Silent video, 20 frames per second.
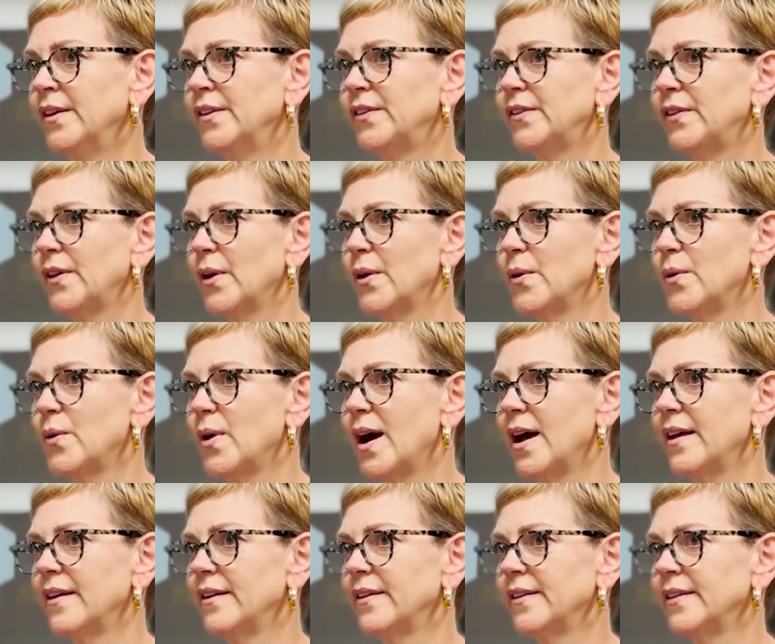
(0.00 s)
So
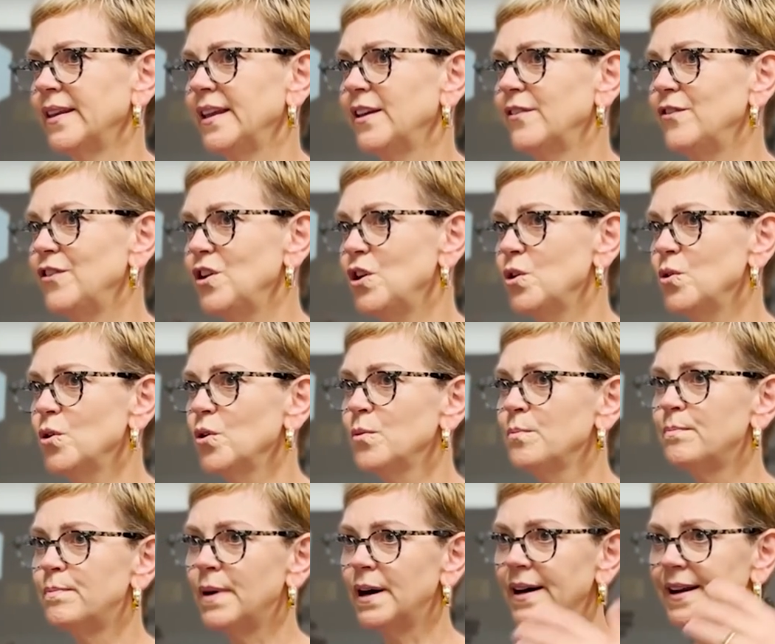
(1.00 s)
I'll, if your
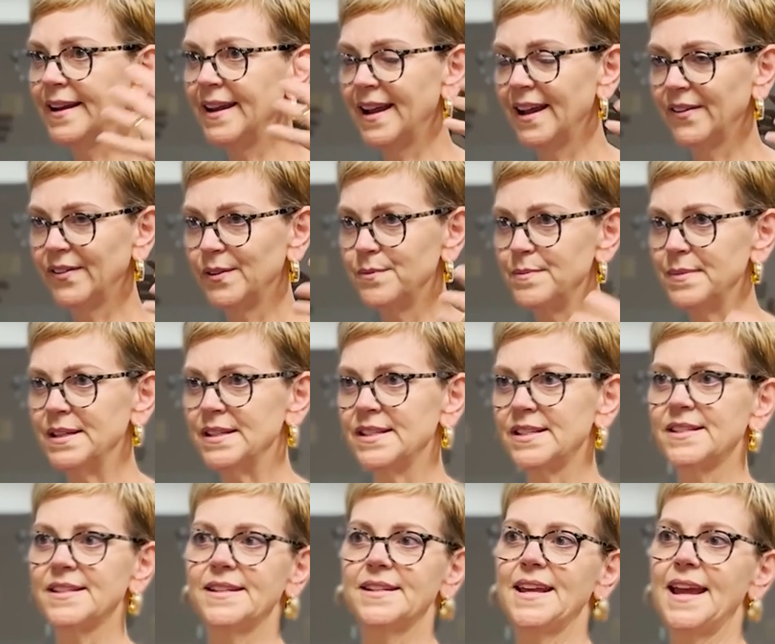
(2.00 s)
body hasn't been
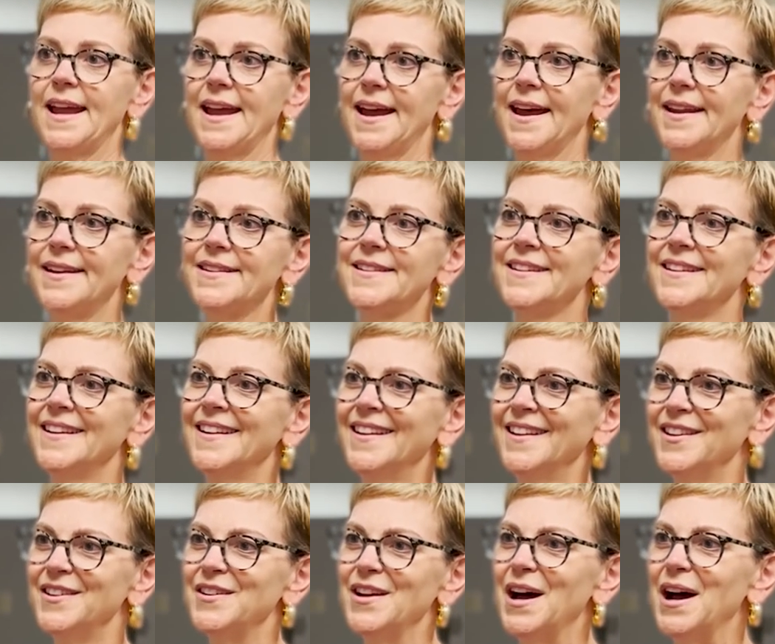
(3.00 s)
scanned,
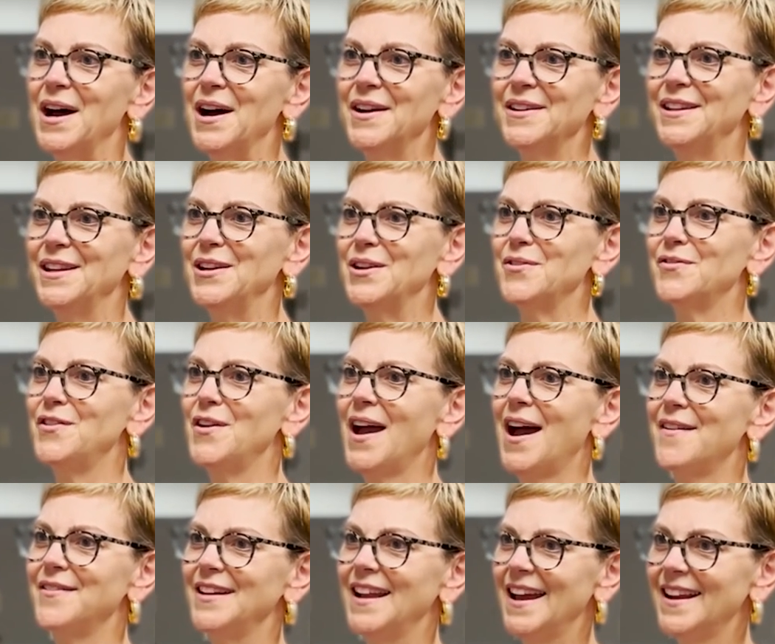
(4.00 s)
uh, you know, if you
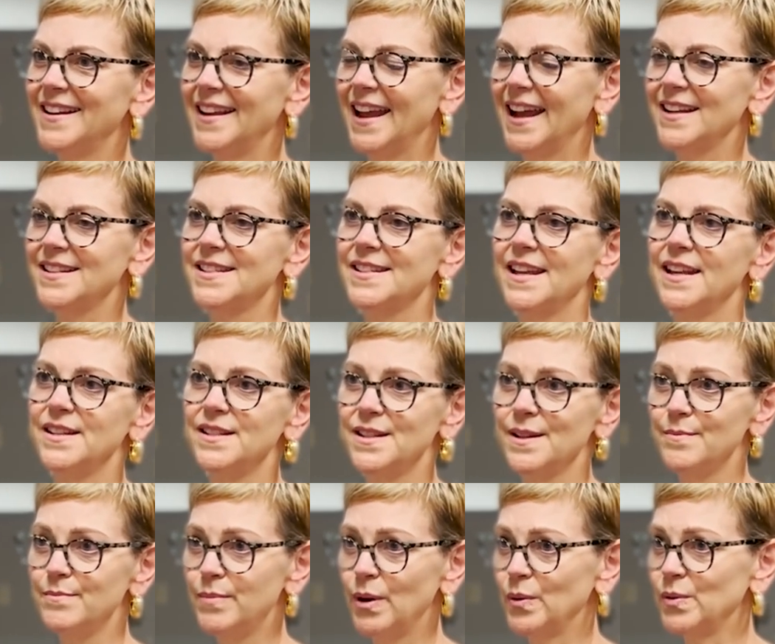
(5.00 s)
haven't had CAT scans
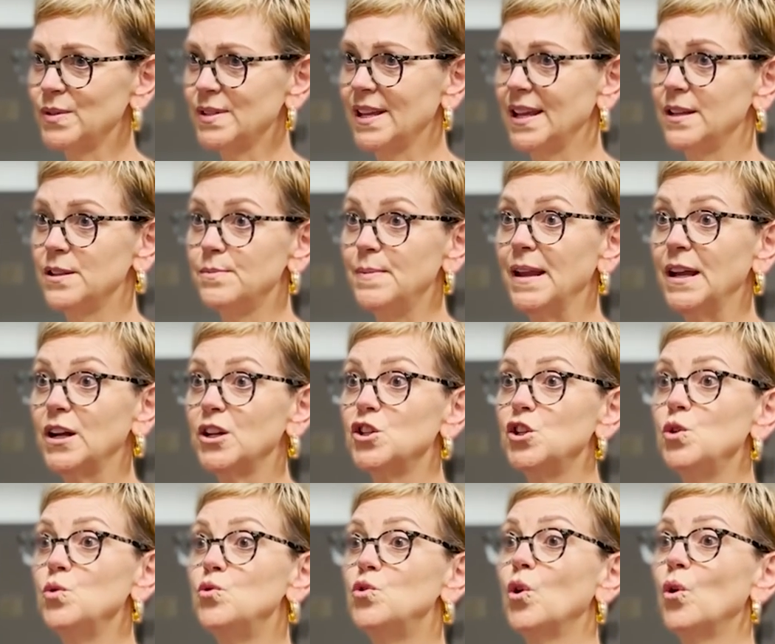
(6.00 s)
and bone scans
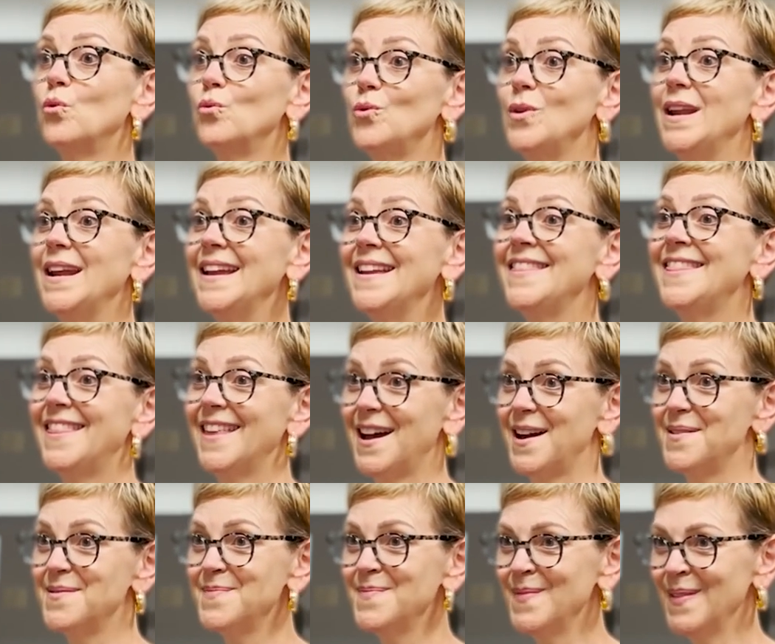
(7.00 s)
because you don't need
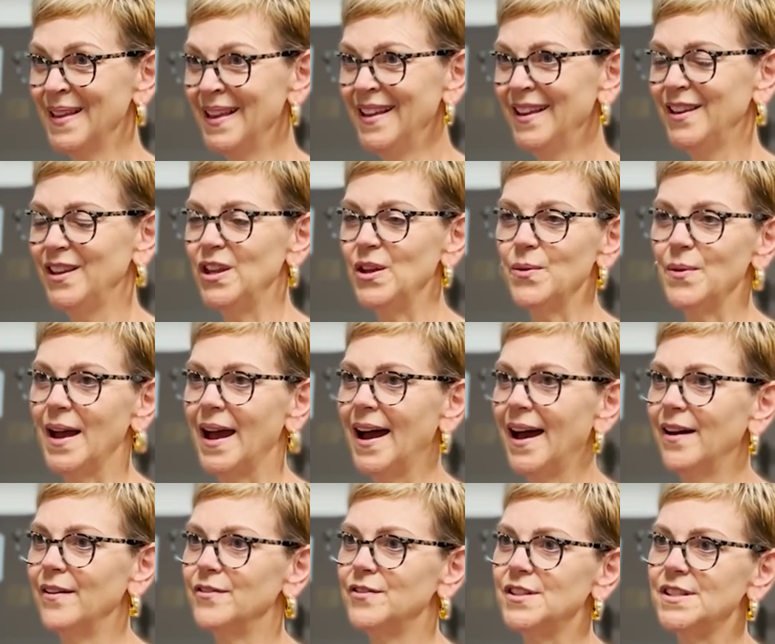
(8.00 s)
them, you
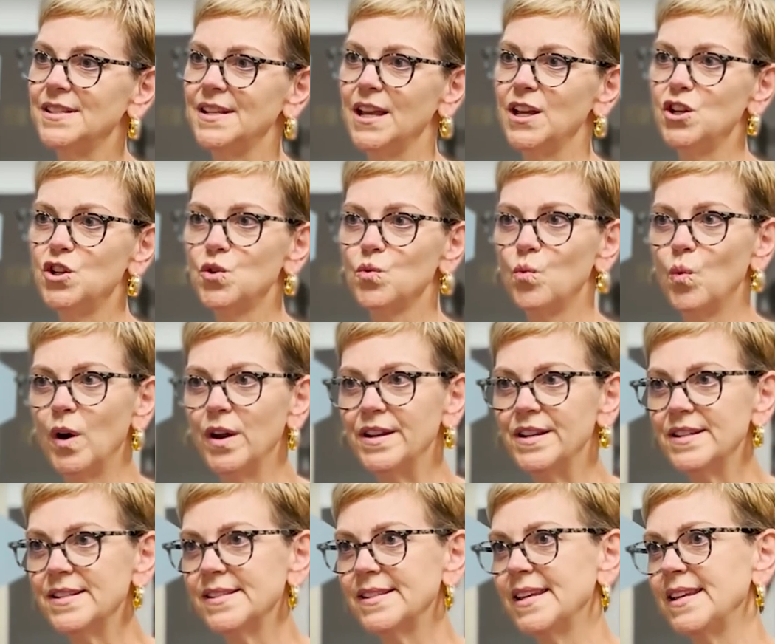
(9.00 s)
have stage
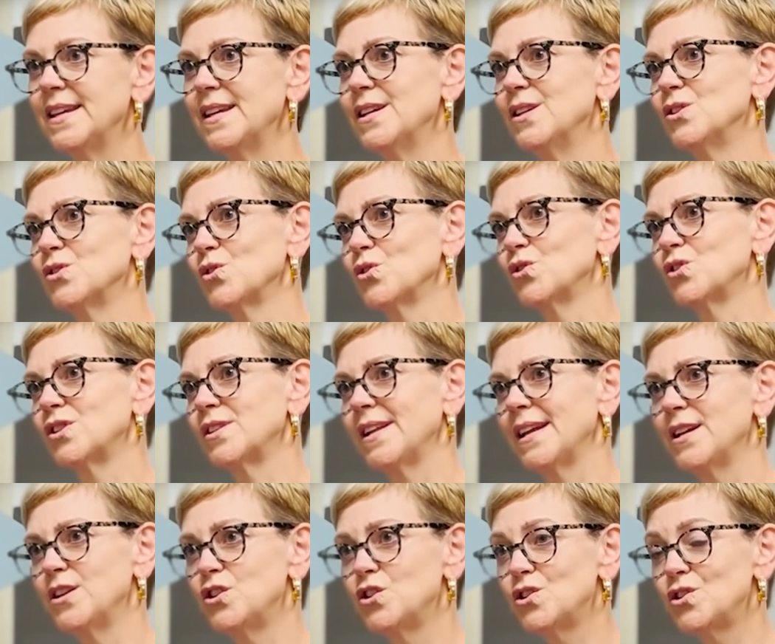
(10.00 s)
one disease or
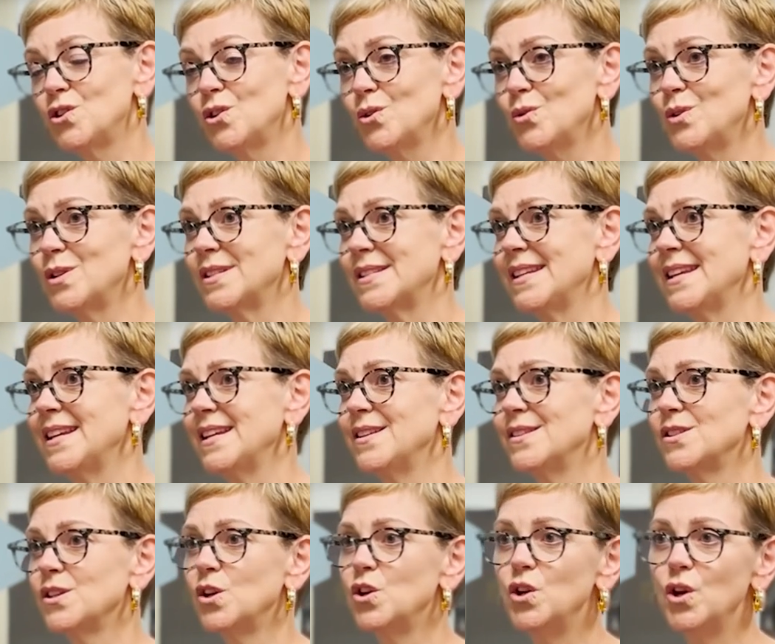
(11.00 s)
stage two
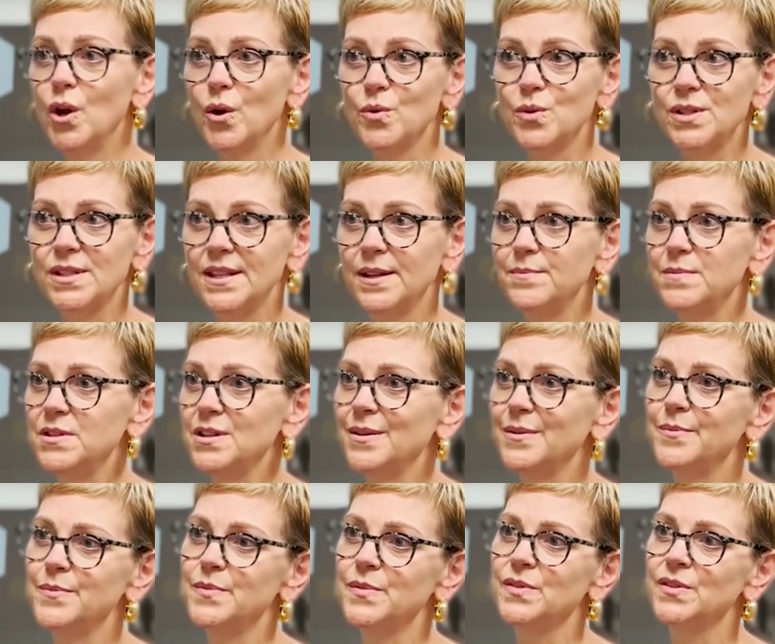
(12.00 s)
disease, no
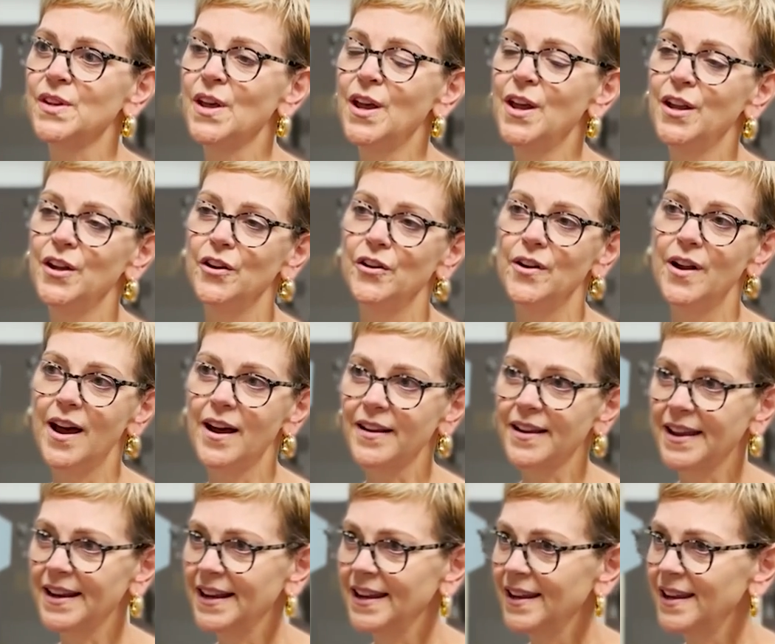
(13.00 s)
symptoms, you're
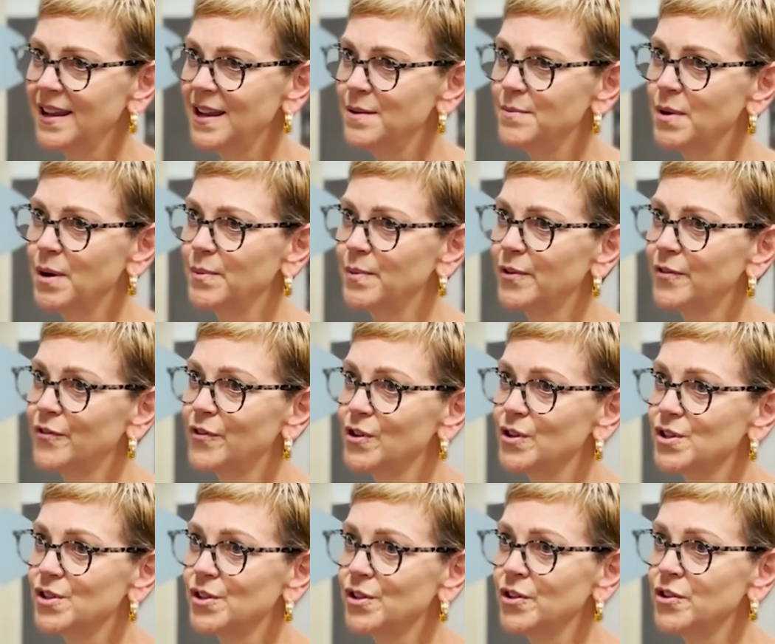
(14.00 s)
not getting chemo
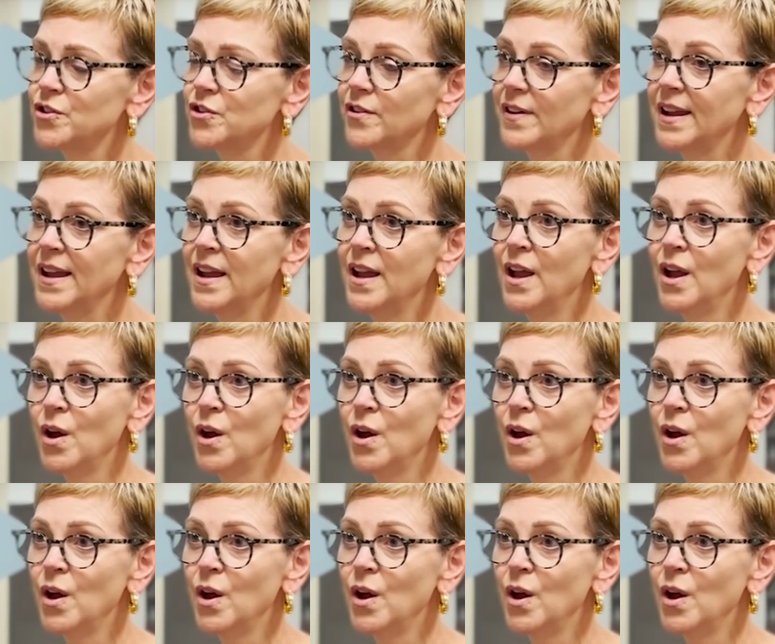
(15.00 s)
before surgery,